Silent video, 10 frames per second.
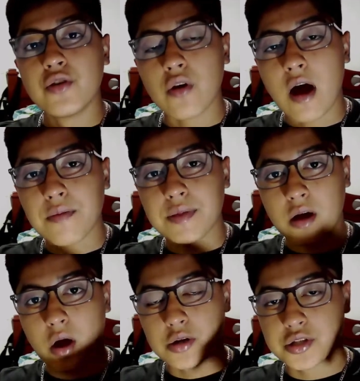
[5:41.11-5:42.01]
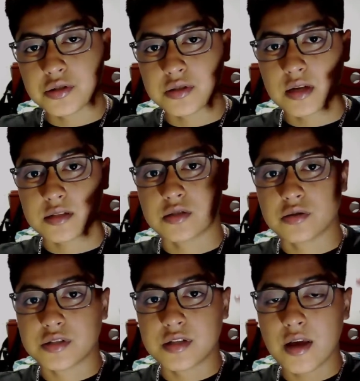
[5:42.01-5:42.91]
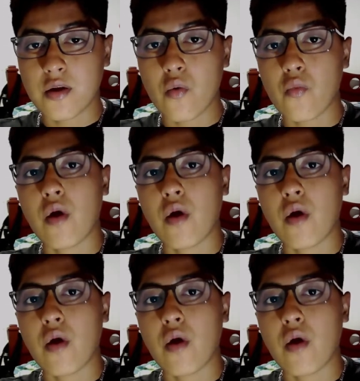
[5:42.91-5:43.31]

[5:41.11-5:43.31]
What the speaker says: you have the consciousness to say